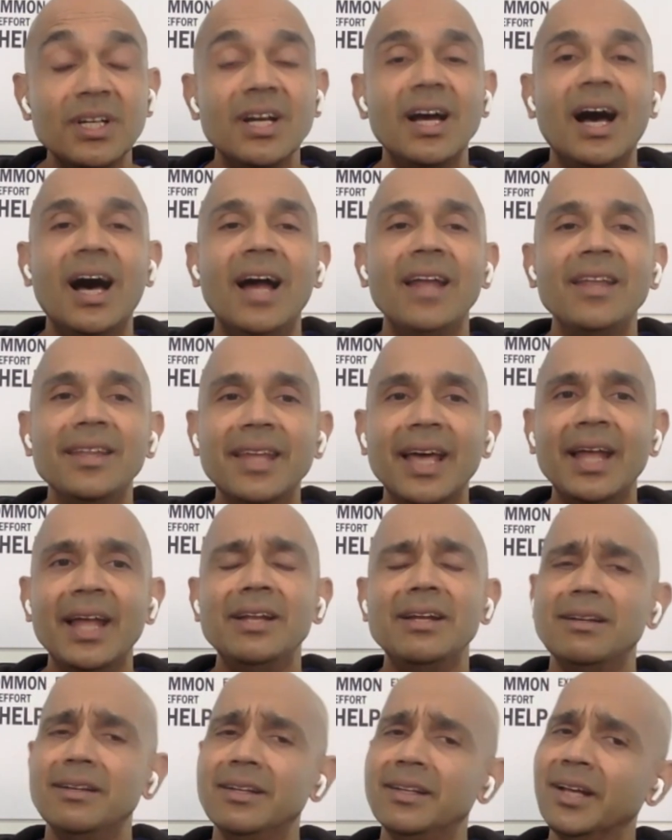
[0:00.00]
And then
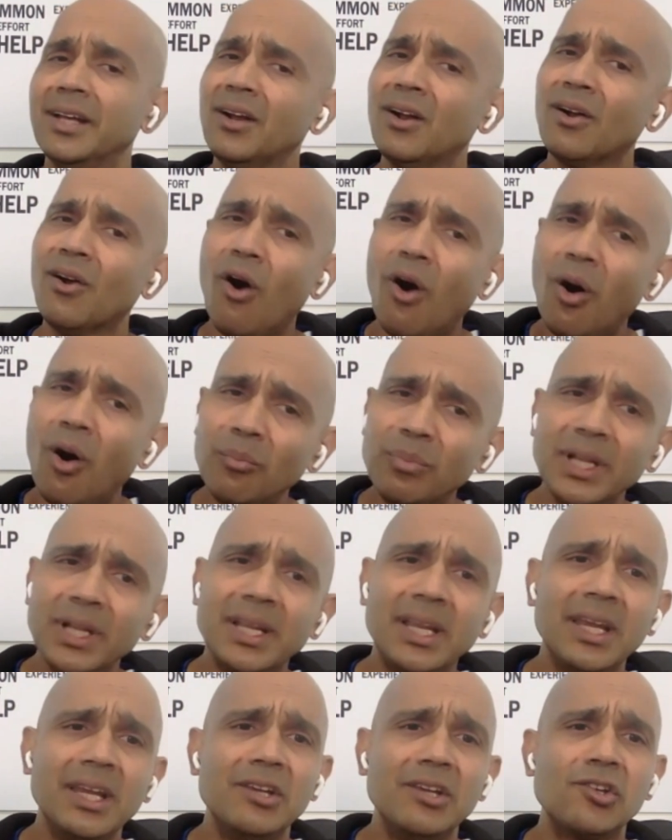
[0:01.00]
the
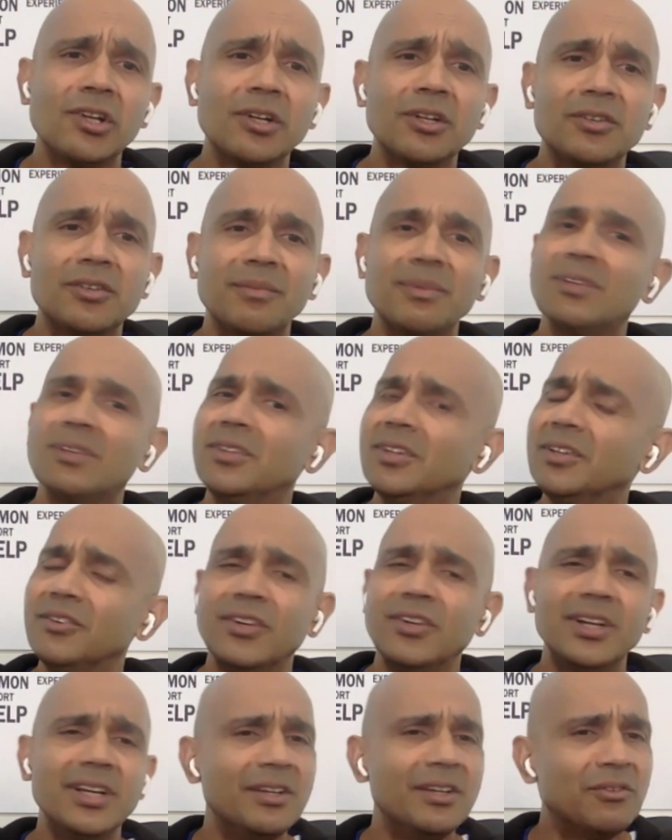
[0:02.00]
complications from the
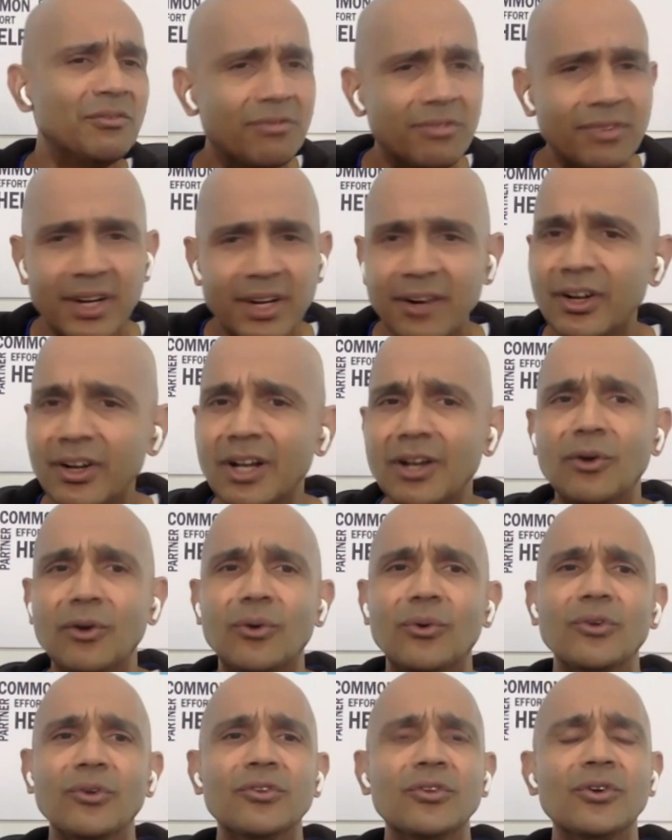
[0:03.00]
surgery is very
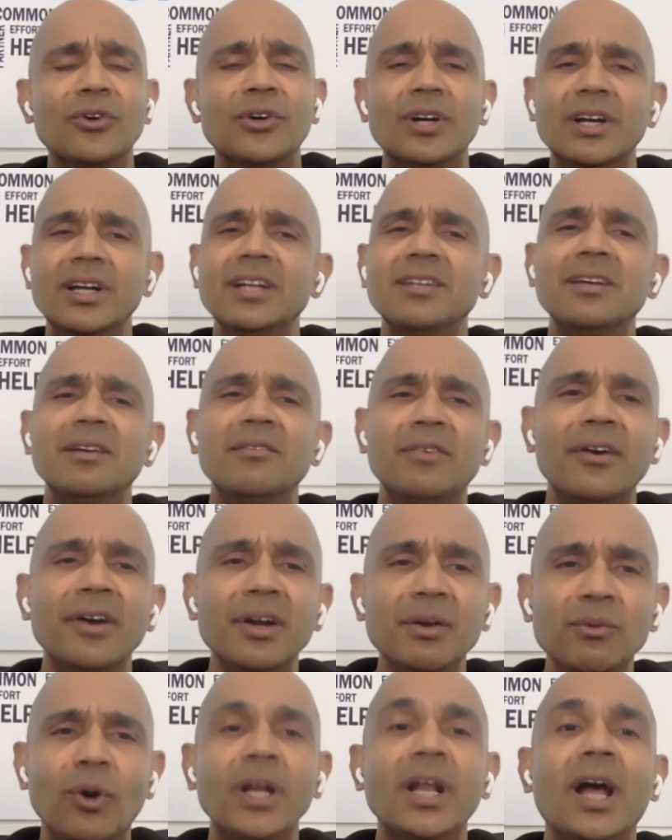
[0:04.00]
low. So it's
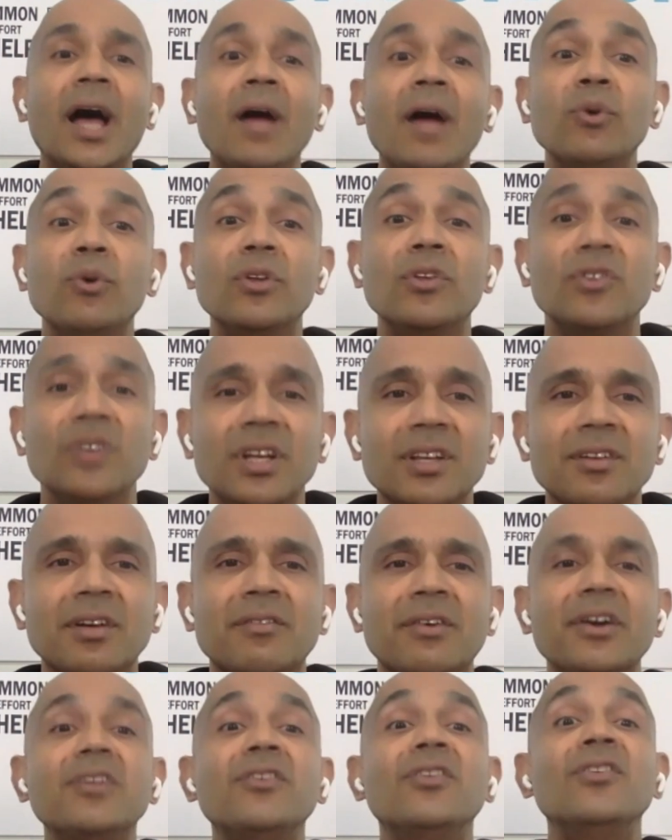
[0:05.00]
what I would say is a
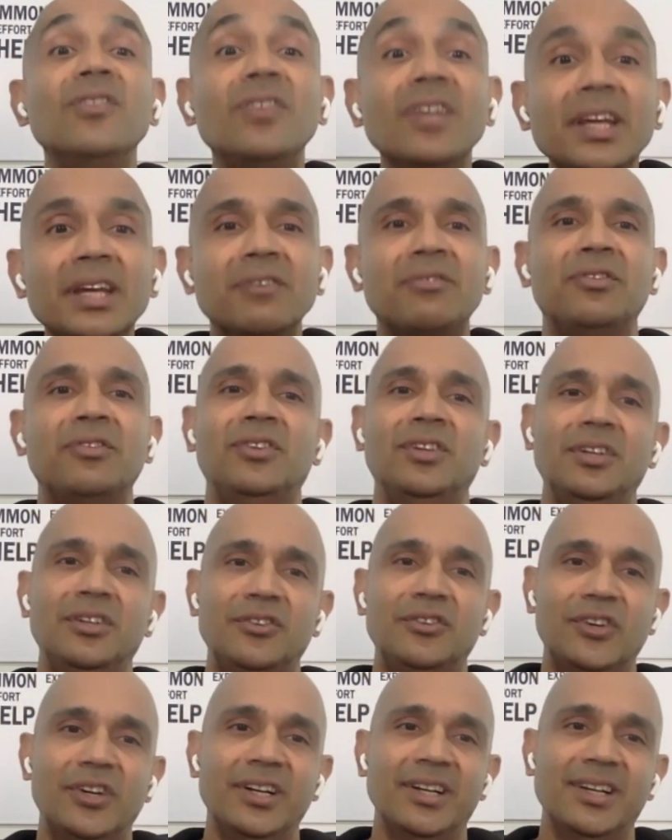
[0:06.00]
very safe surgery.